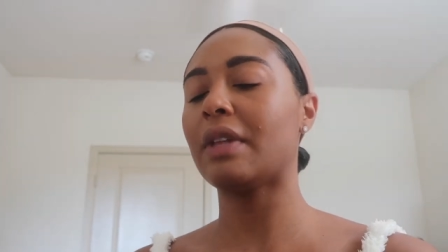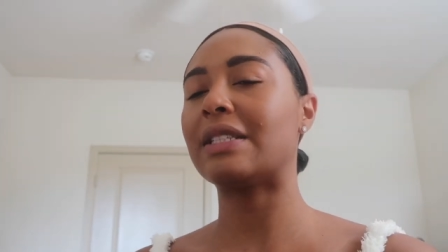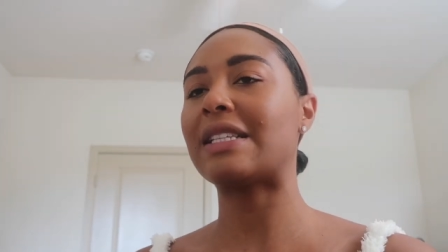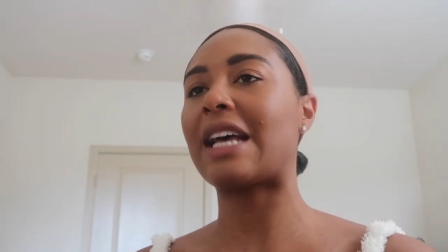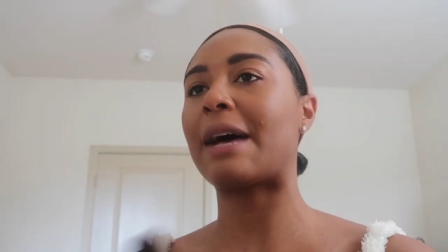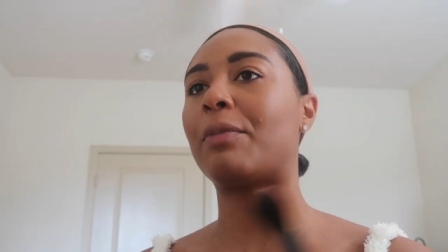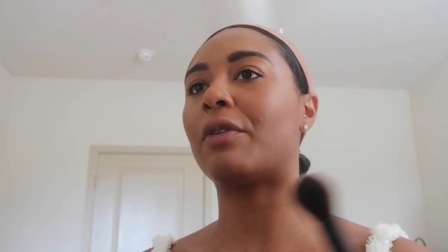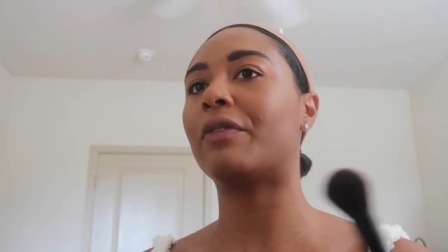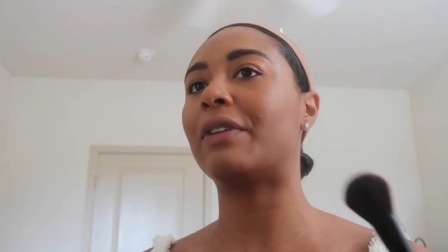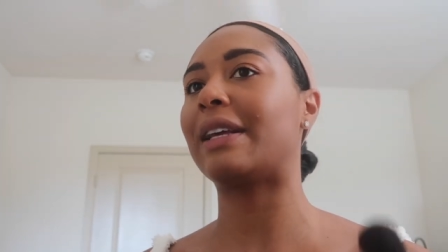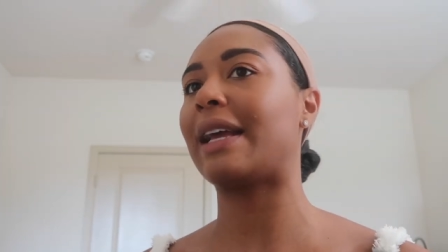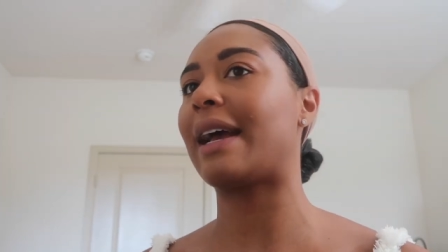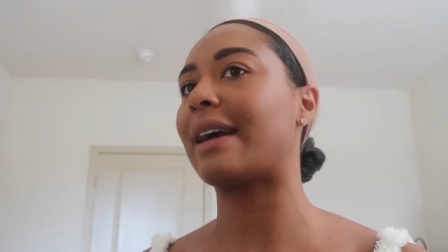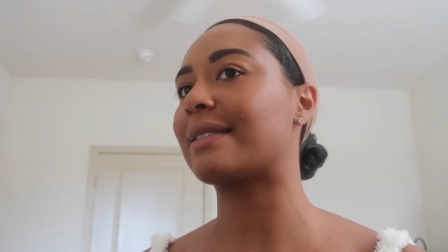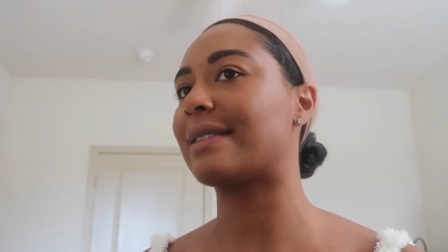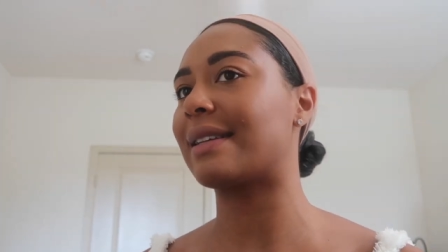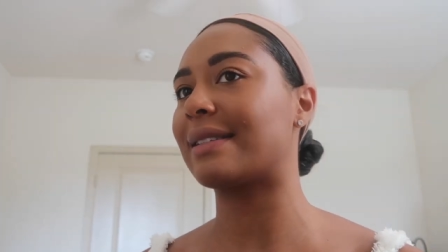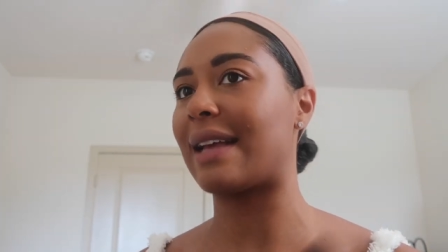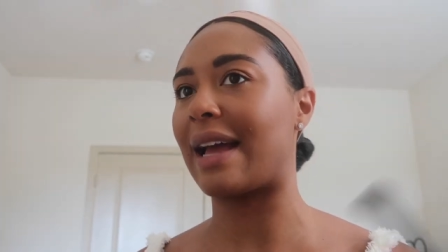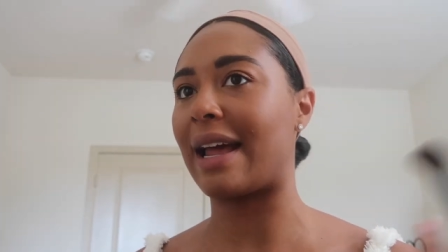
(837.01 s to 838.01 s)
tap off any
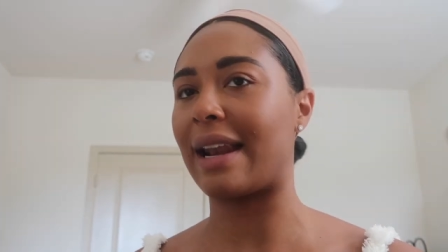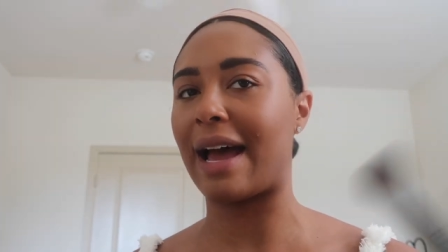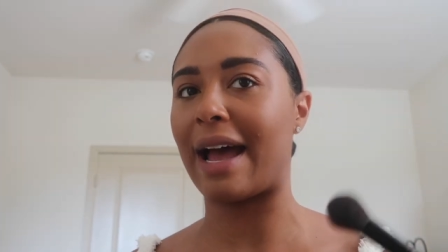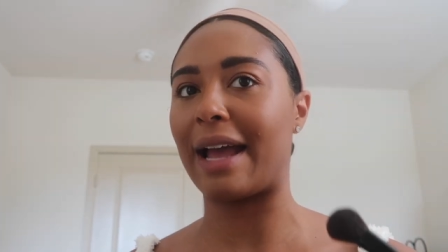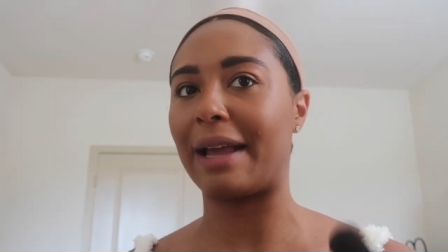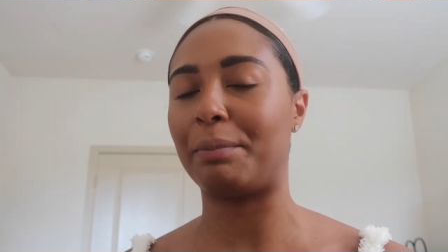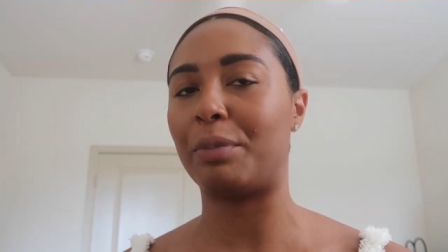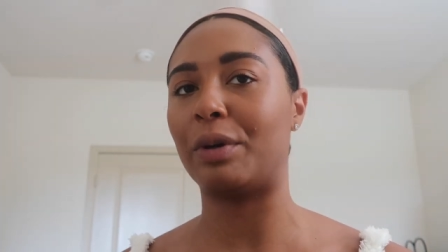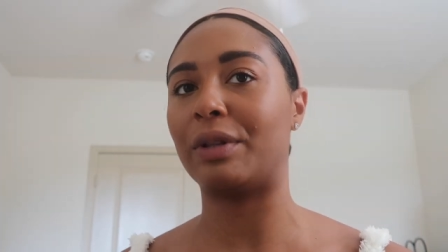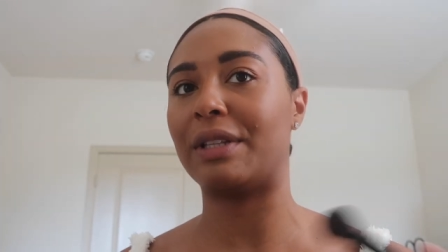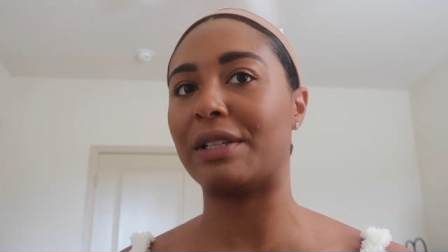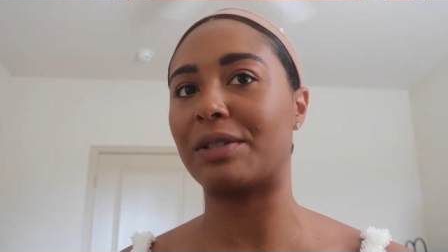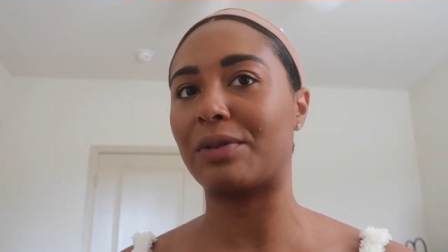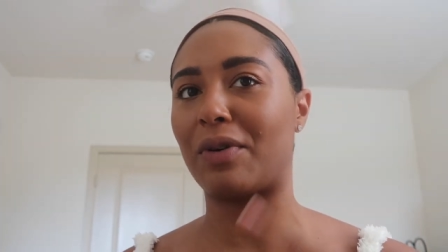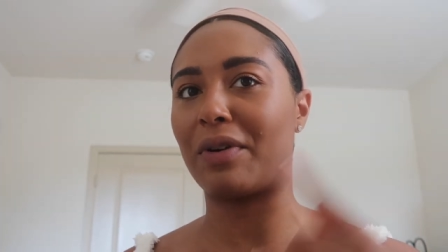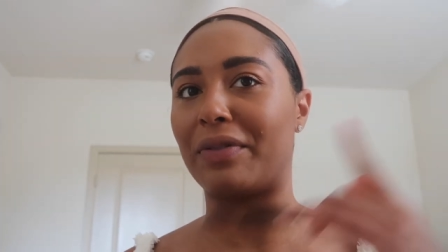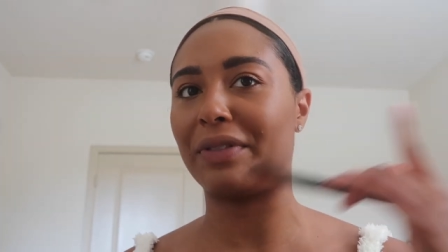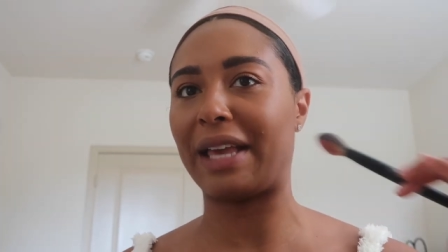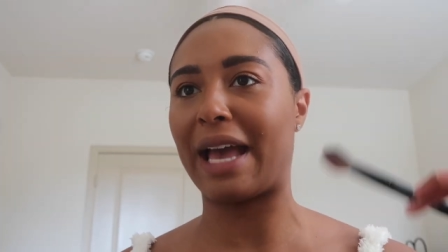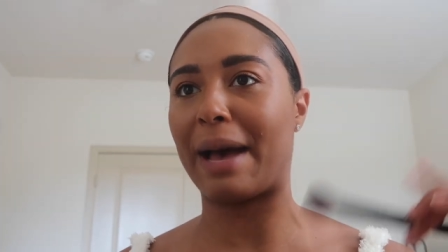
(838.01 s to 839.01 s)
excess and I put this
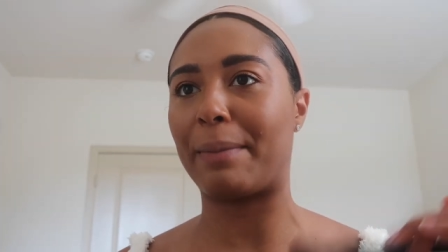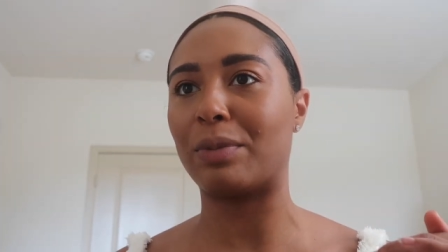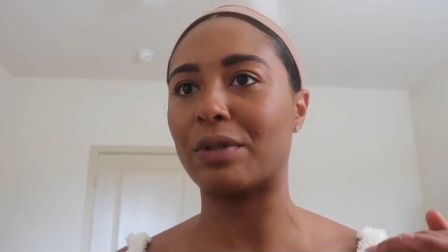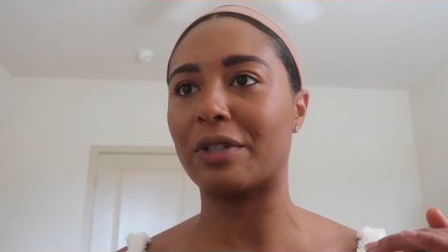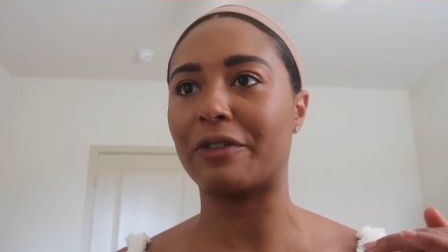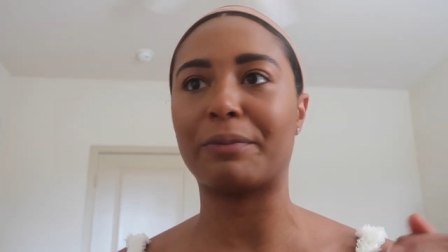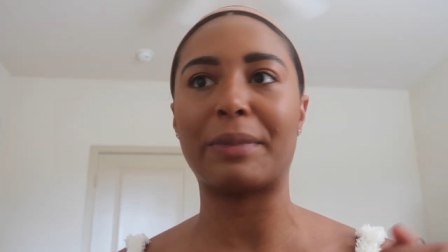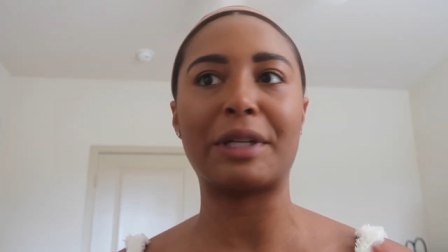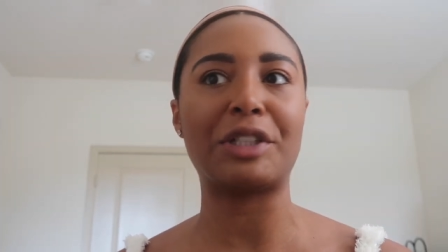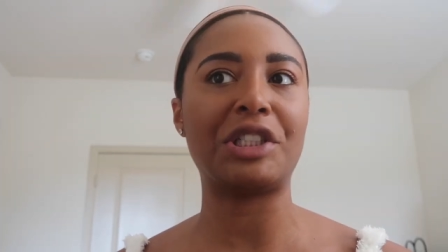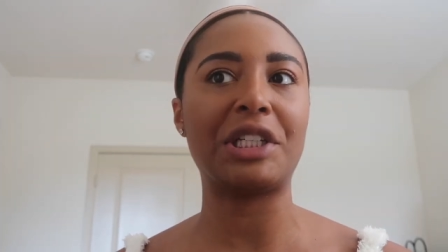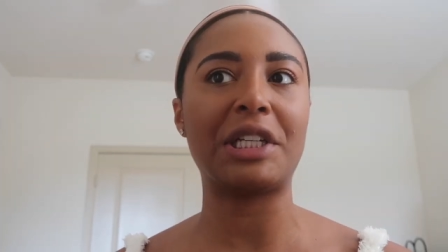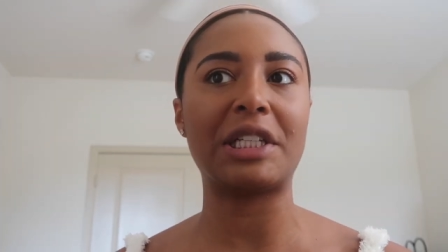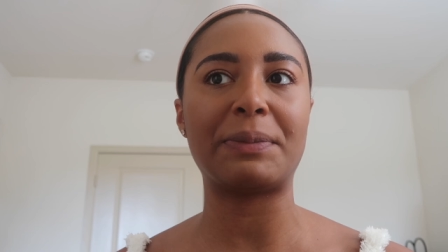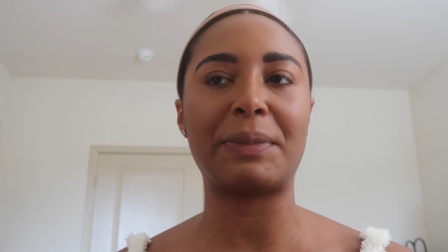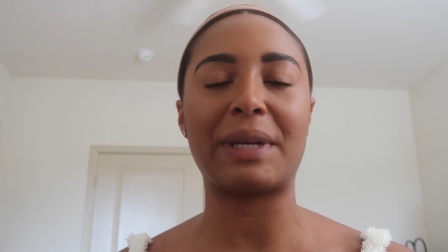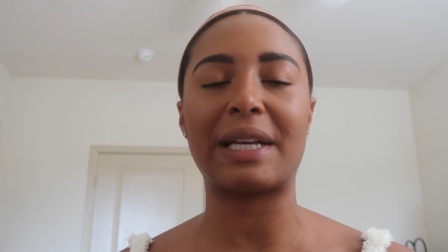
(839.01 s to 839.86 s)
on the apples of my cheeks